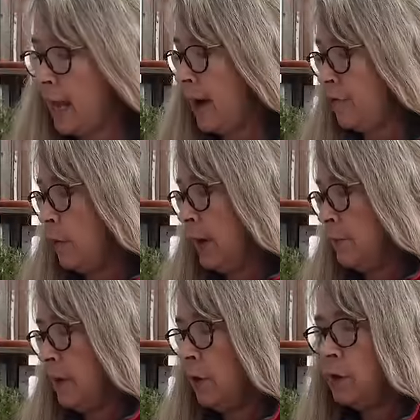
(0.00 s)
half wine
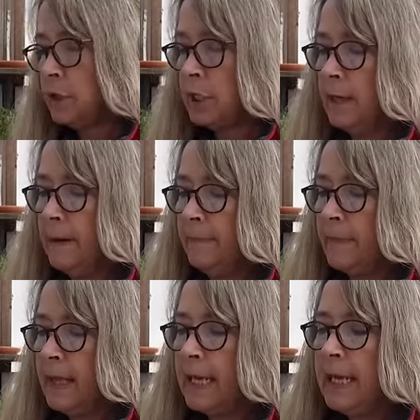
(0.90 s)
barrels.
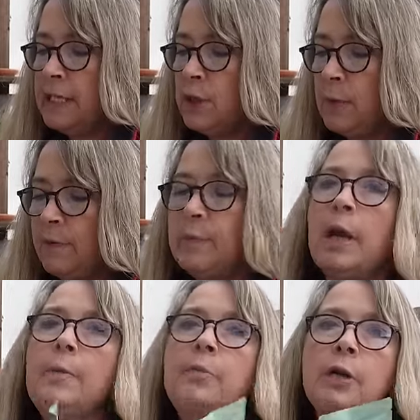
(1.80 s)
Easy Wave
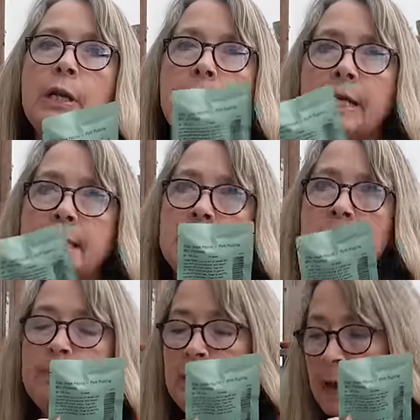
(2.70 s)
Plum Pudding Mix.
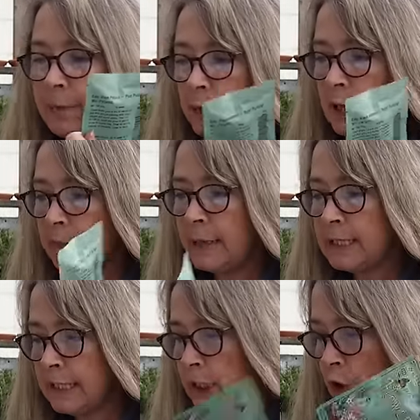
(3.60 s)
This plum pudding
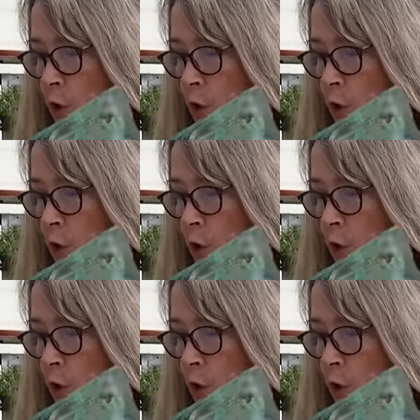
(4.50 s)
mix is